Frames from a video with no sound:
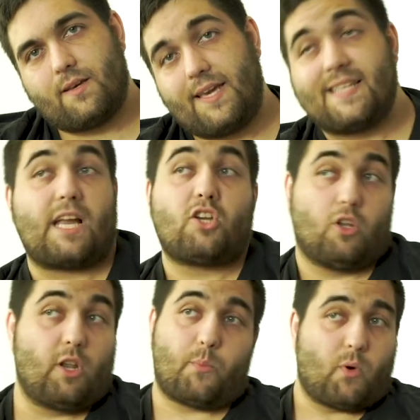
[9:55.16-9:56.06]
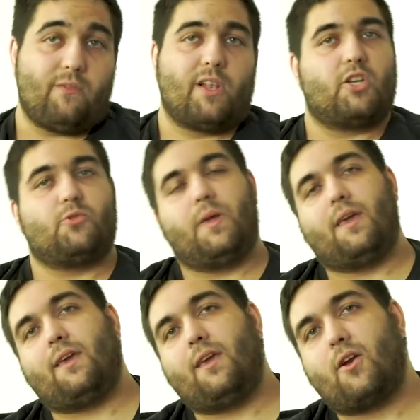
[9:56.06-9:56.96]
it's actually a privilege
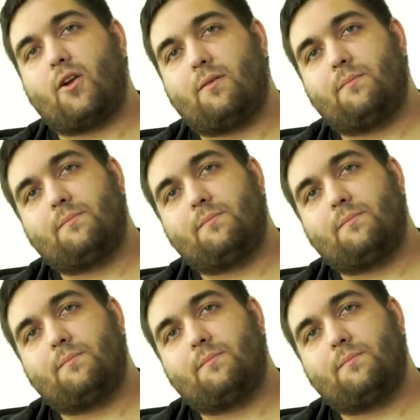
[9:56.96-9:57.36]
being here.